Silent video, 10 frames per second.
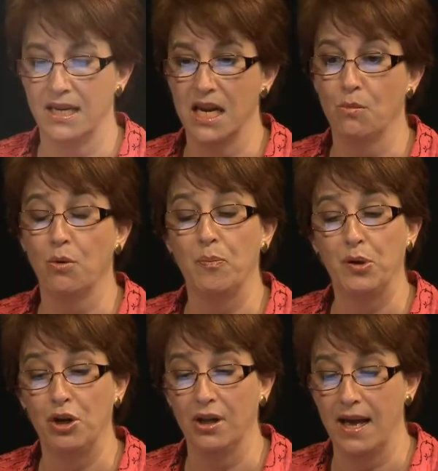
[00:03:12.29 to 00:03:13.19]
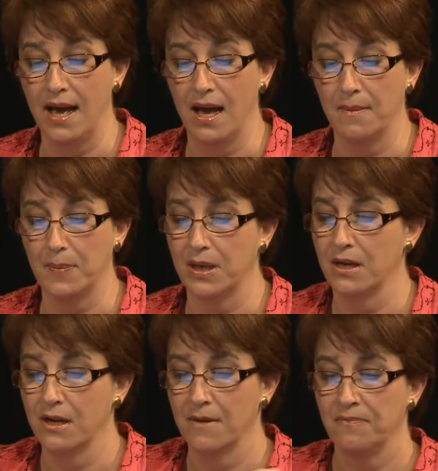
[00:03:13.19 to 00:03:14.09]
it will pull up
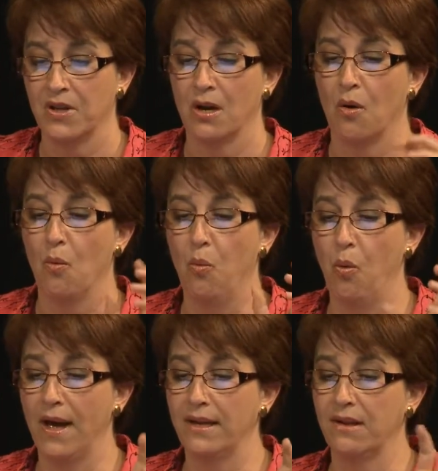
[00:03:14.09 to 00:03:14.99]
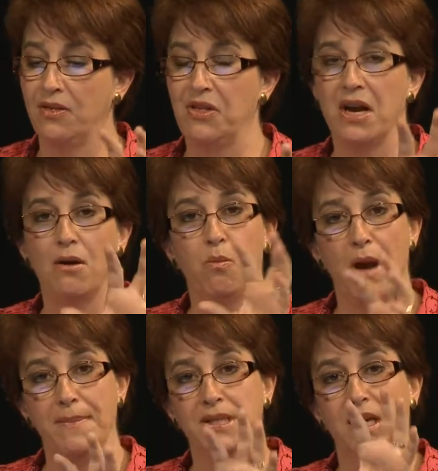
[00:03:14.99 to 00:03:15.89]
what their
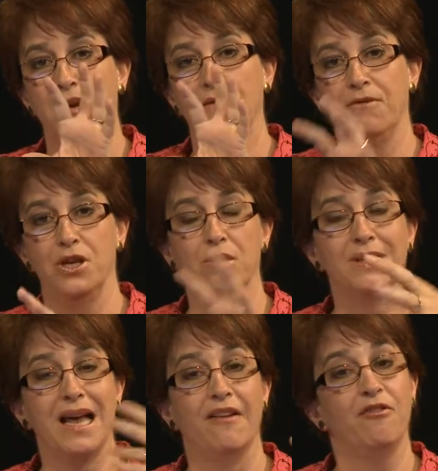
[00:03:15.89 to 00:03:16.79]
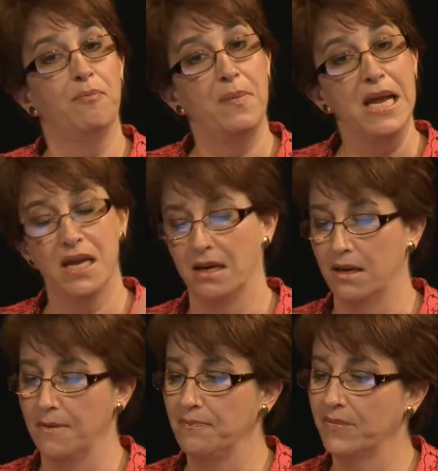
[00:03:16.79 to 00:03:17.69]
website views have
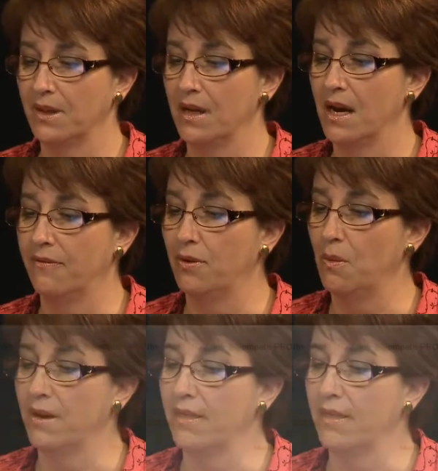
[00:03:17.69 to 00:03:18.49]
been everywhere